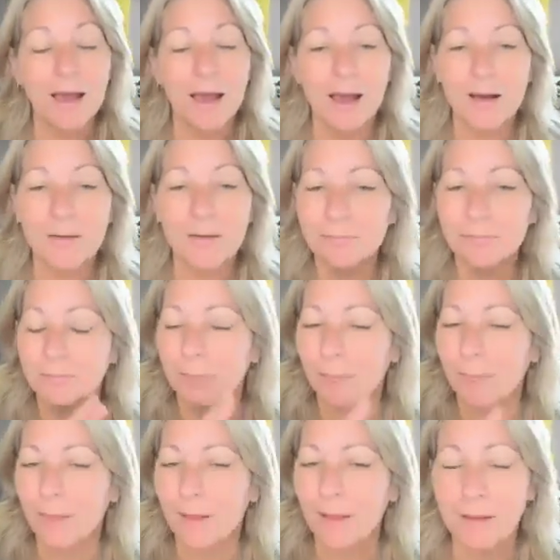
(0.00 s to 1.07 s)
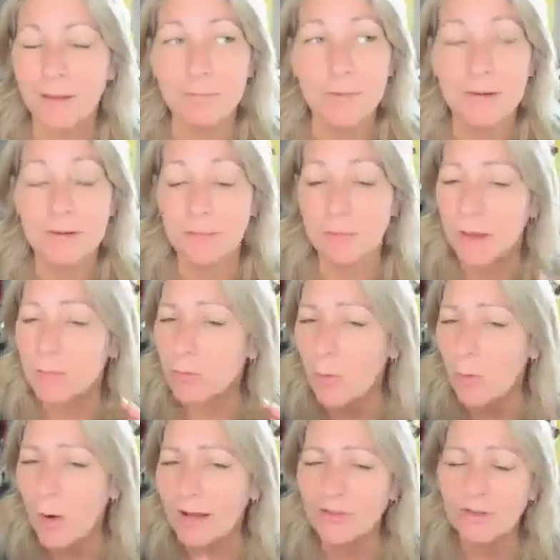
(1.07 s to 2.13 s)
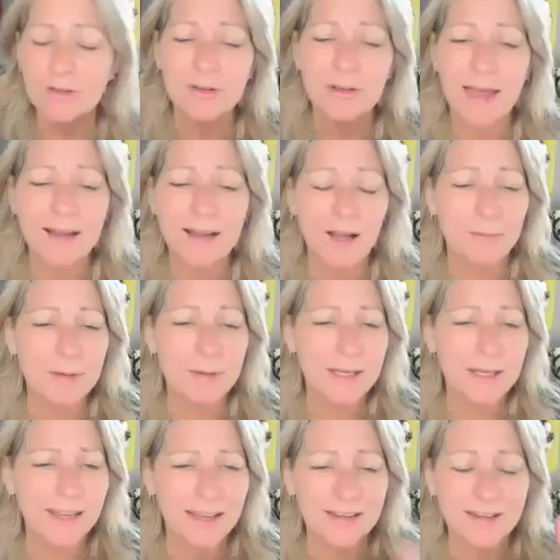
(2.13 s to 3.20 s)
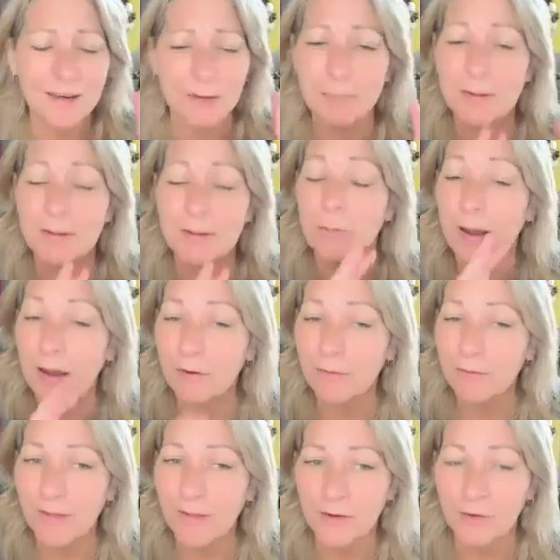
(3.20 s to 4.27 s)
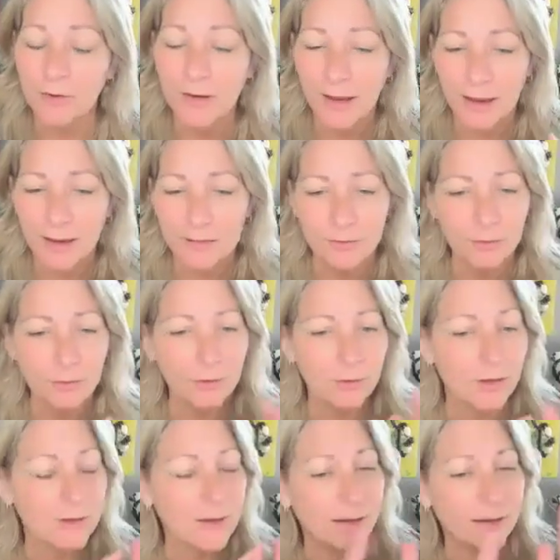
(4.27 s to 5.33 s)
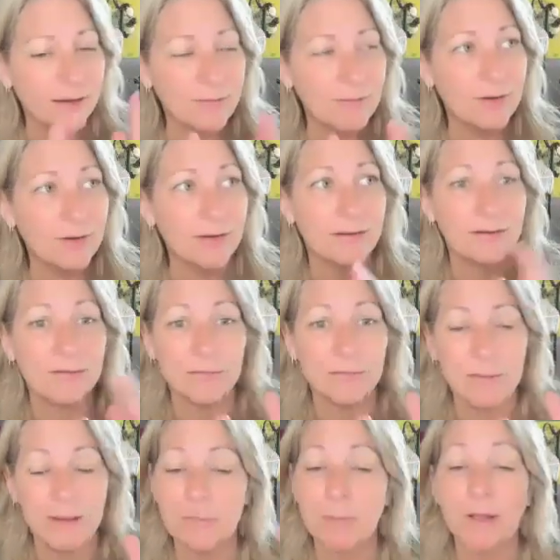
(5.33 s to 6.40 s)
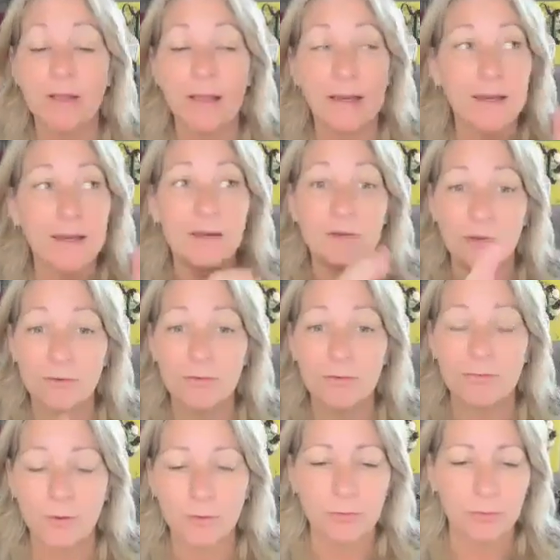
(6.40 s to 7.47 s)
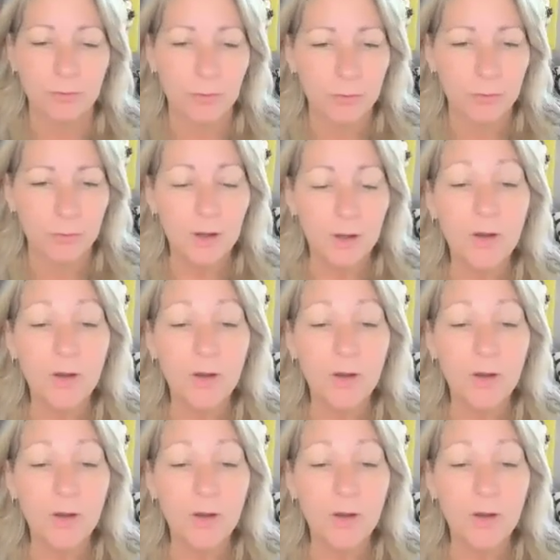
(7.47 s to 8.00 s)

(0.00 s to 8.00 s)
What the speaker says: And and watching that coming in, be aware of that could enter and not giving it the space, but letting it just flow through.